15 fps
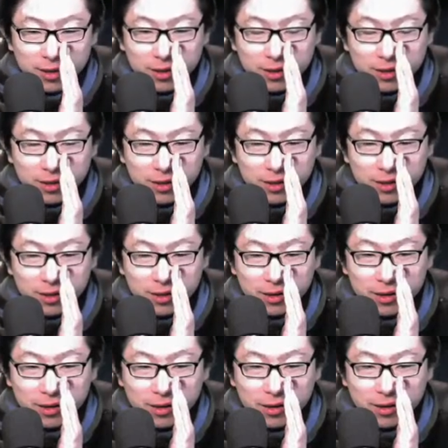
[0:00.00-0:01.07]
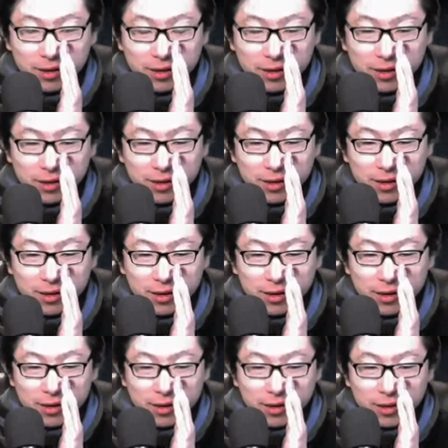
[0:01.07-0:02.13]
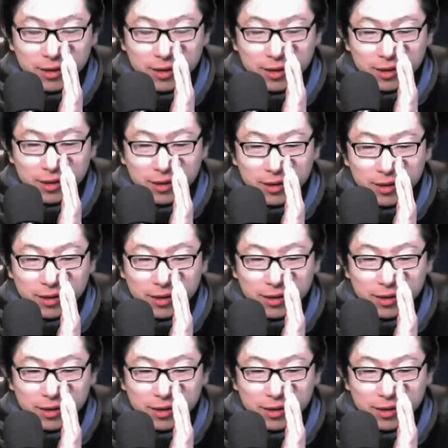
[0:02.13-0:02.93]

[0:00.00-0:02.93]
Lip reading: (silence)